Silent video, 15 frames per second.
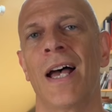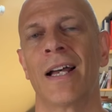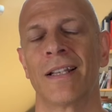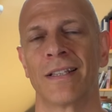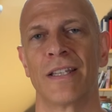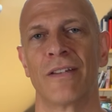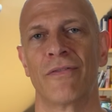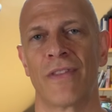
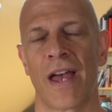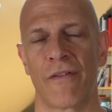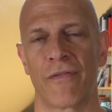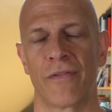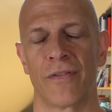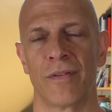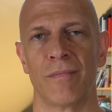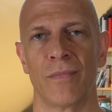Leave that
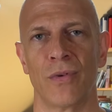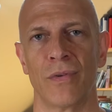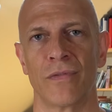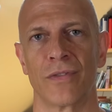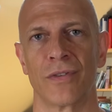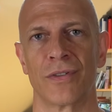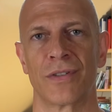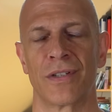for the
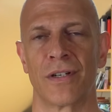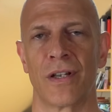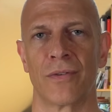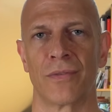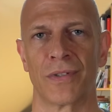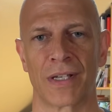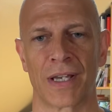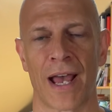movers,
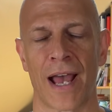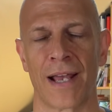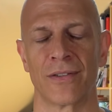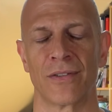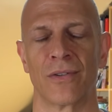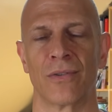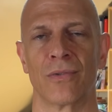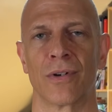and the
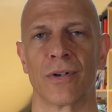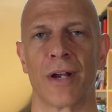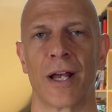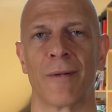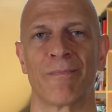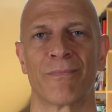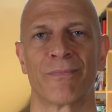guys who are,